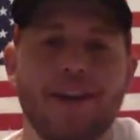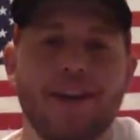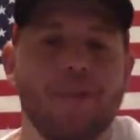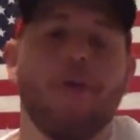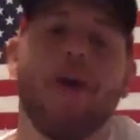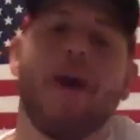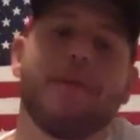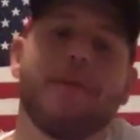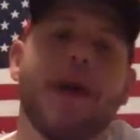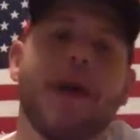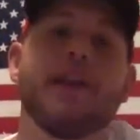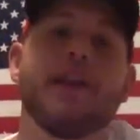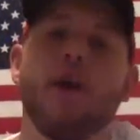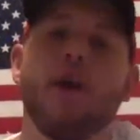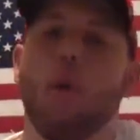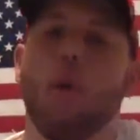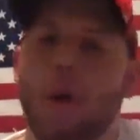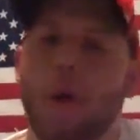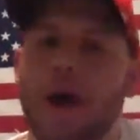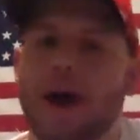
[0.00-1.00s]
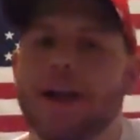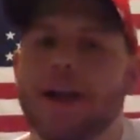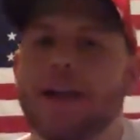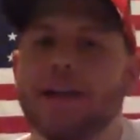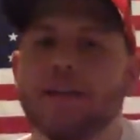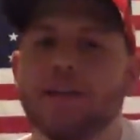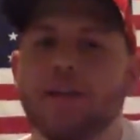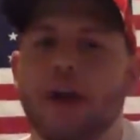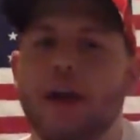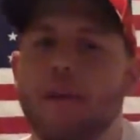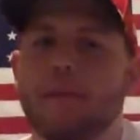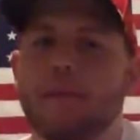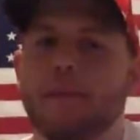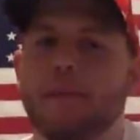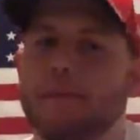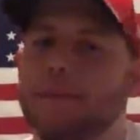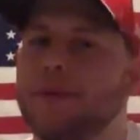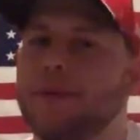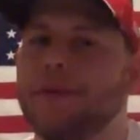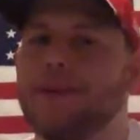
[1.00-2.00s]
Well, I mean, I know why he dropped,
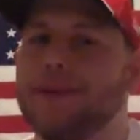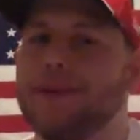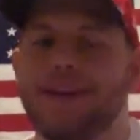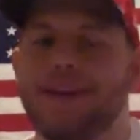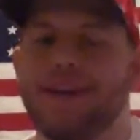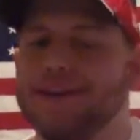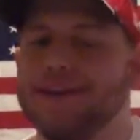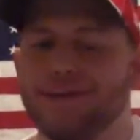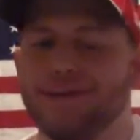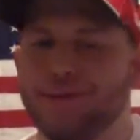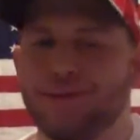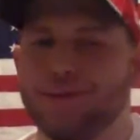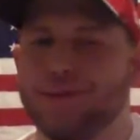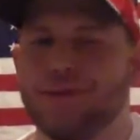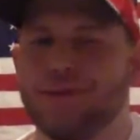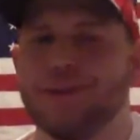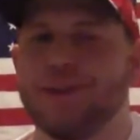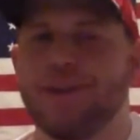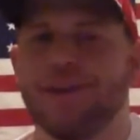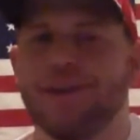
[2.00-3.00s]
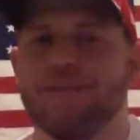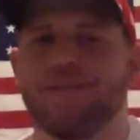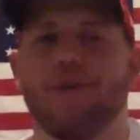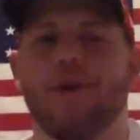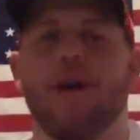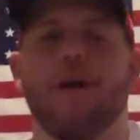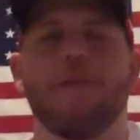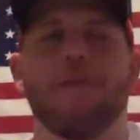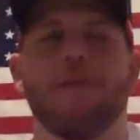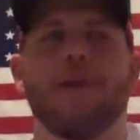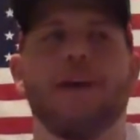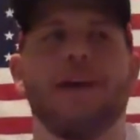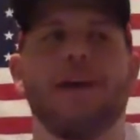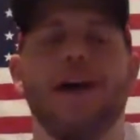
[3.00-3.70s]
but he shouldn't have dropped.